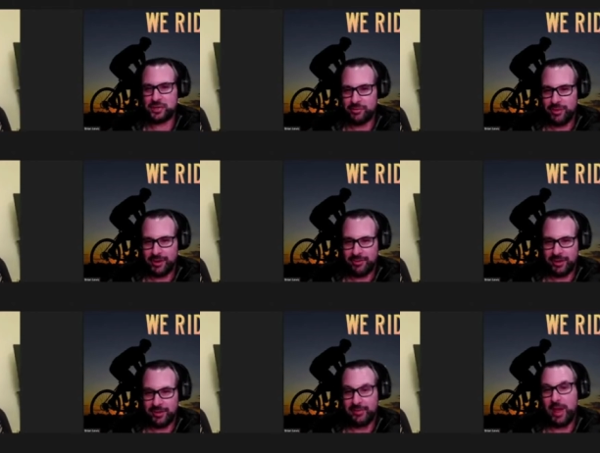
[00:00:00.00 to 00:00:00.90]
right. way,
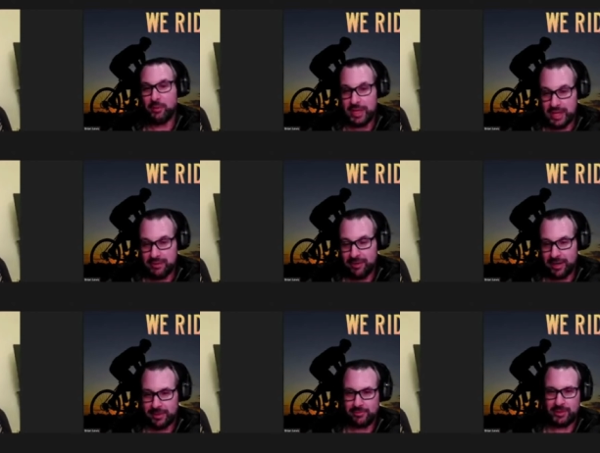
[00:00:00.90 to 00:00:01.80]
right? Even how we eat,
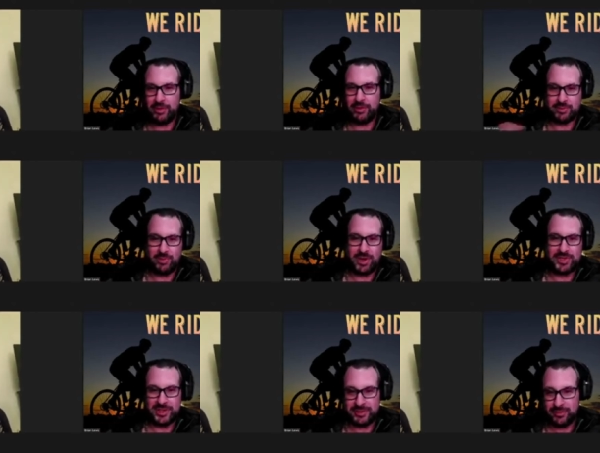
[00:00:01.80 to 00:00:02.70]
right? We eat all this
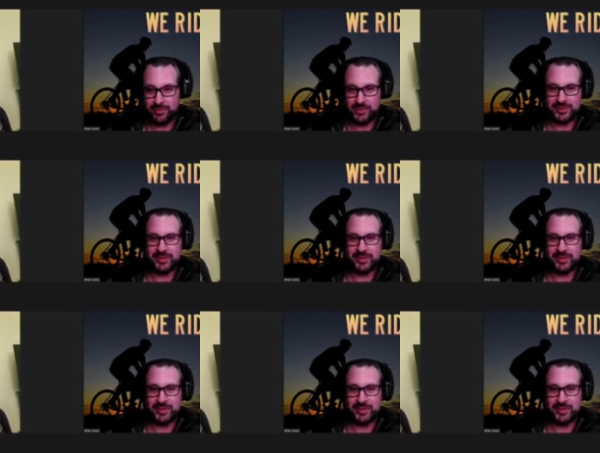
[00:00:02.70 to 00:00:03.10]
processed foods. Absolutely.